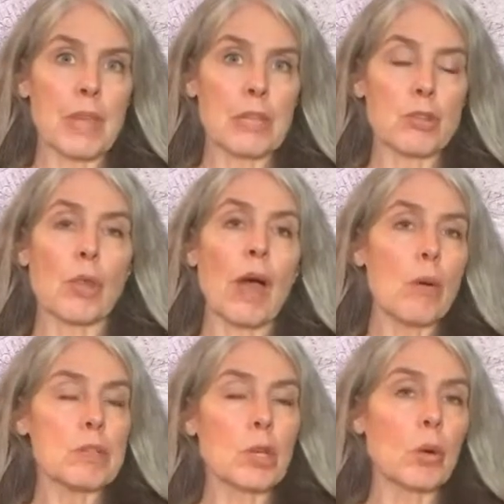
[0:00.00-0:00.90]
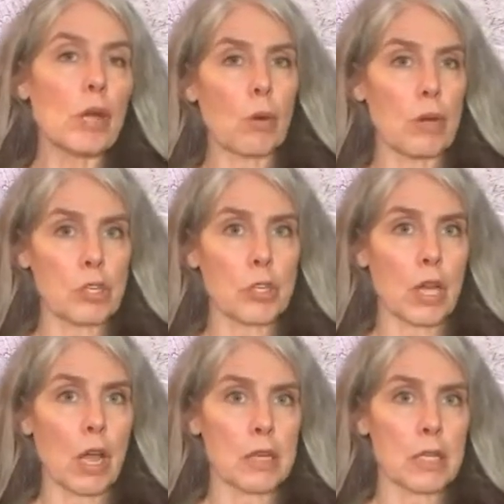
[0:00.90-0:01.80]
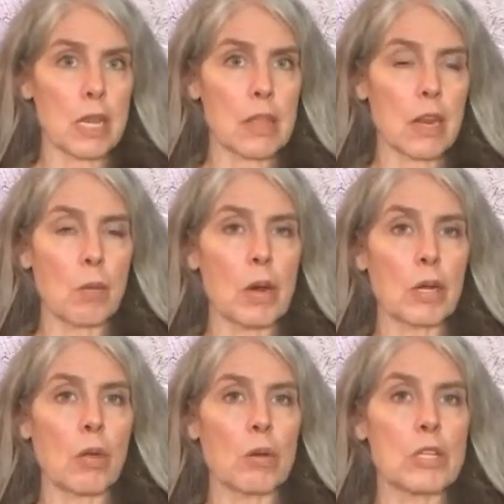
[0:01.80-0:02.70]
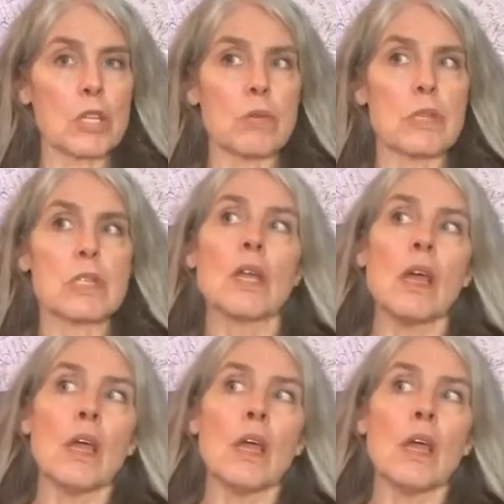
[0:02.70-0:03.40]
And so that was a great question I got today that I want to go into is,